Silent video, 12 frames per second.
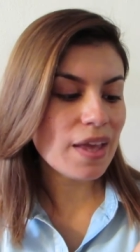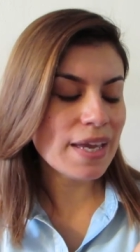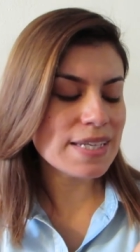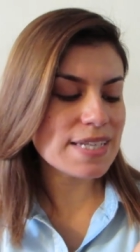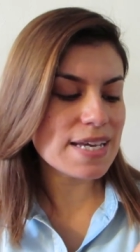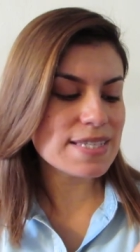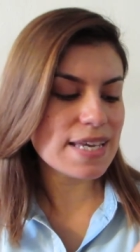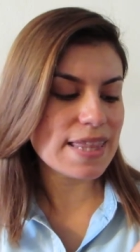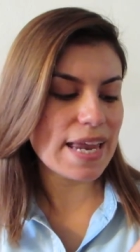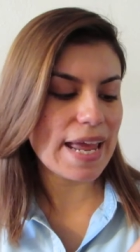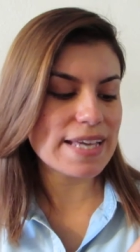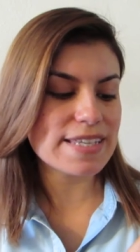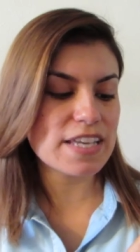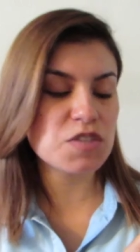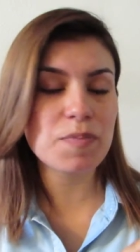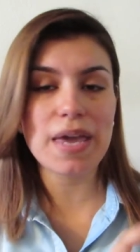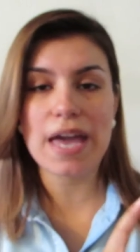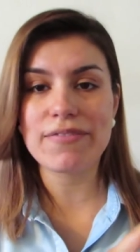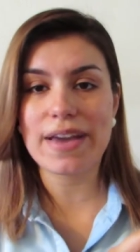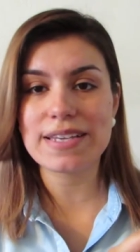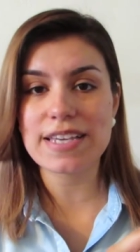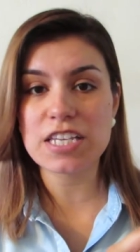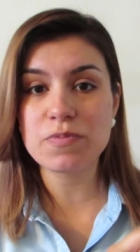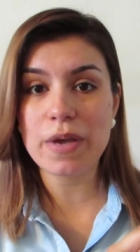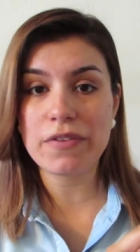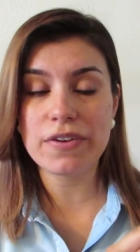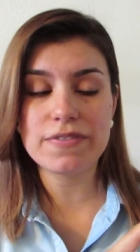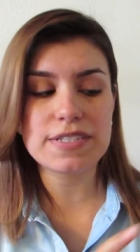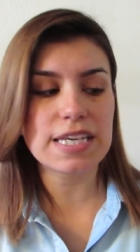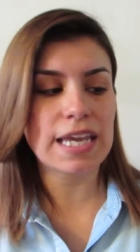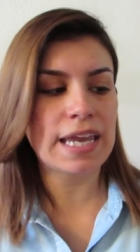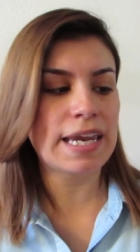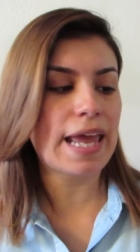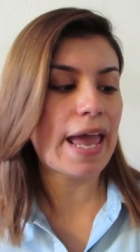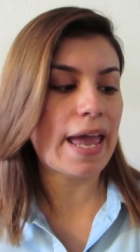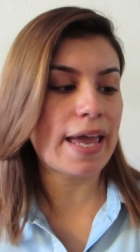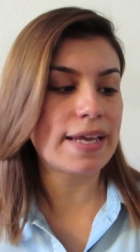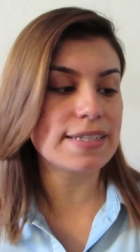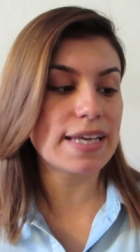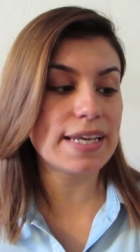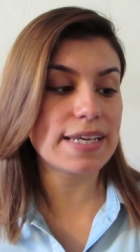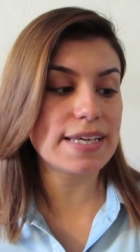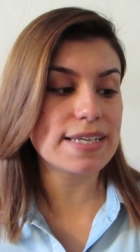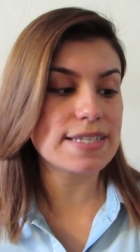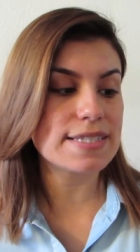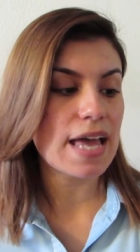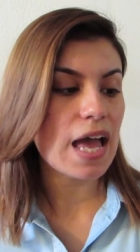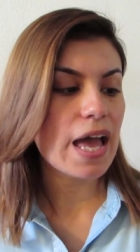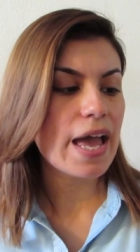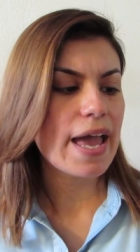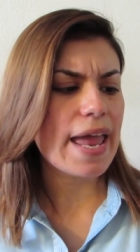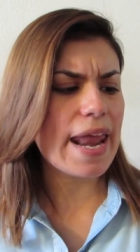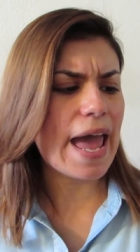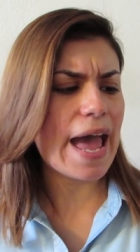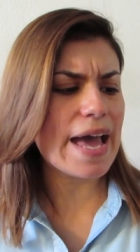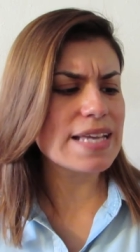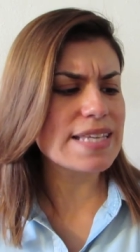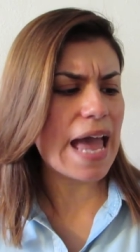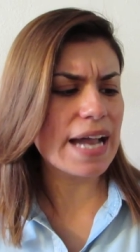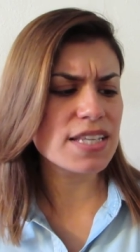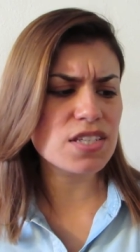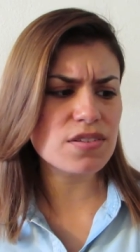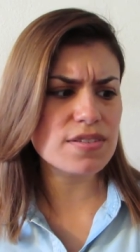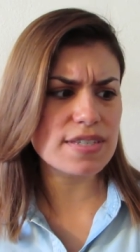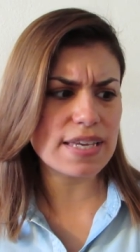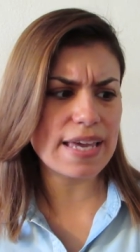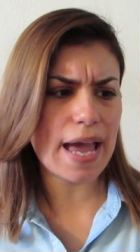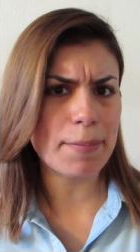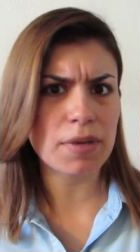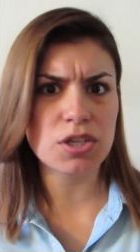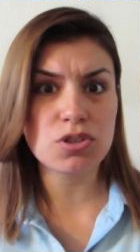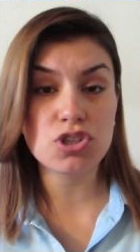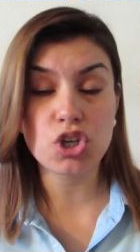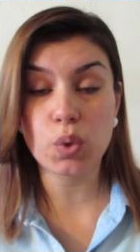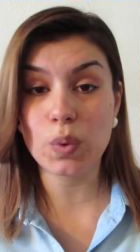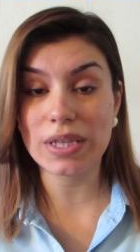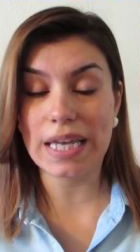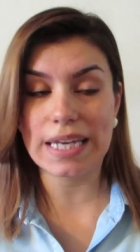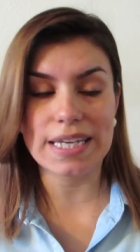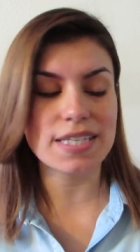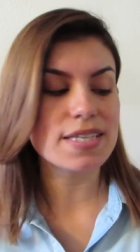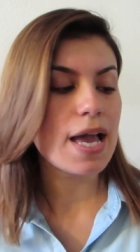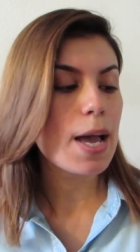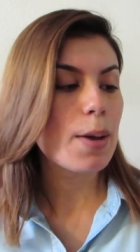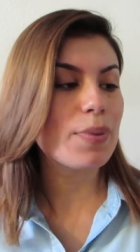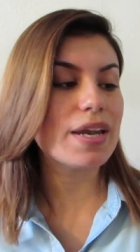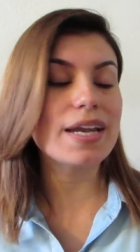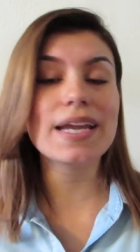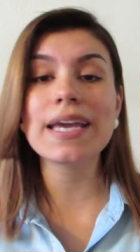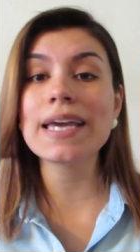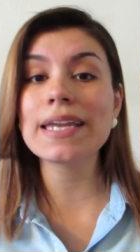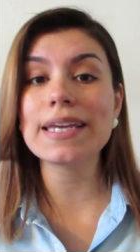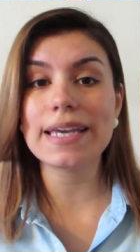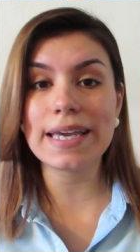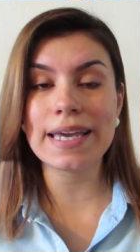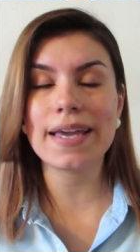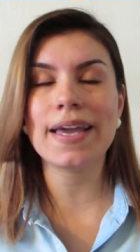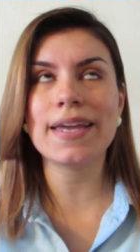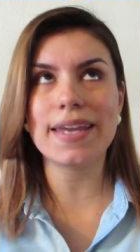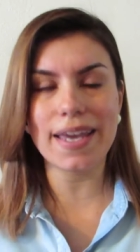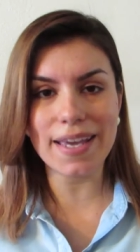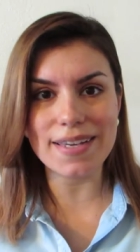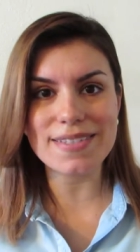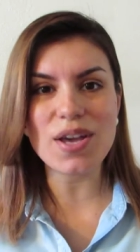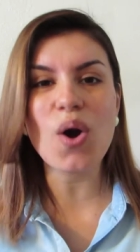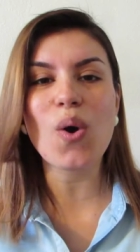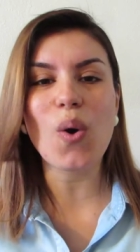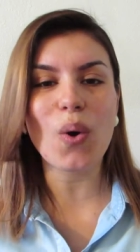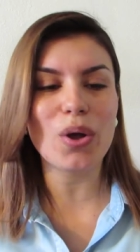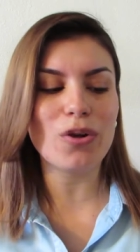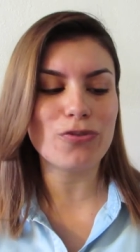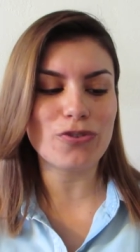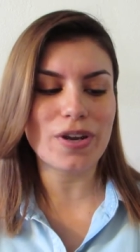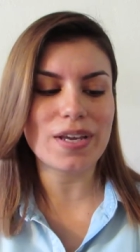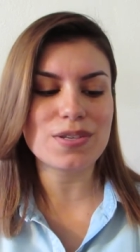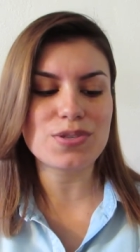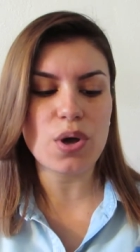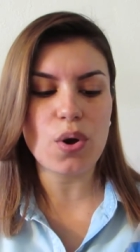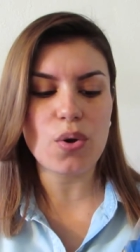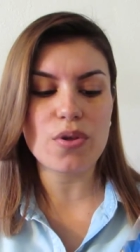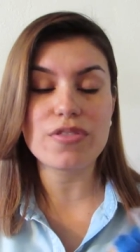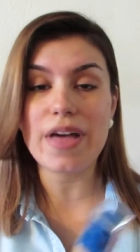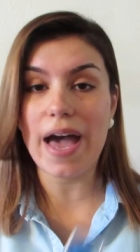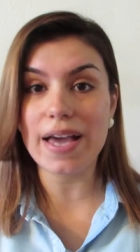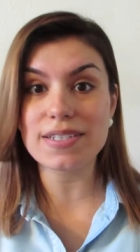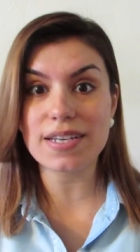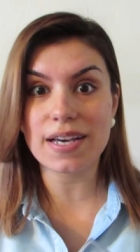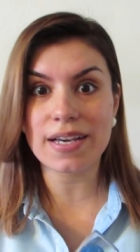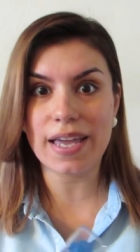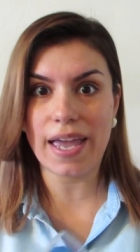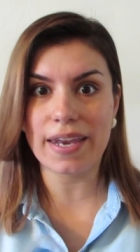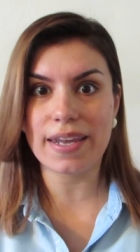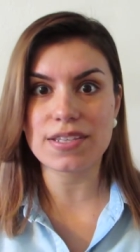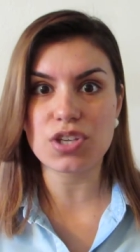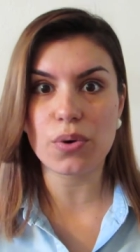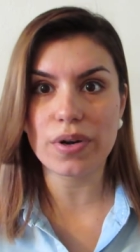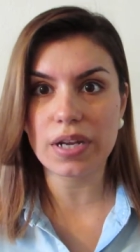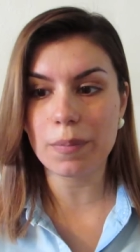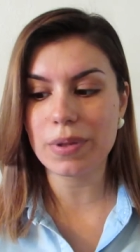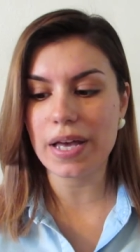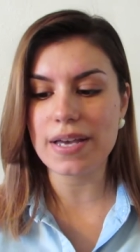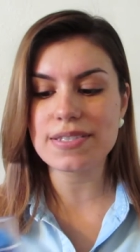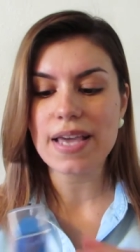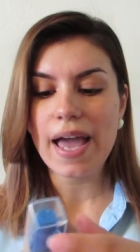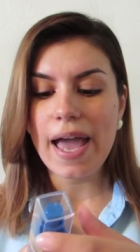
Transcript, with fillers: it does say that it has SPF. It has SPF 15 and it is it has Actif C. I'm not too sure what that is, but it, it it is oil free so that again it's already a plus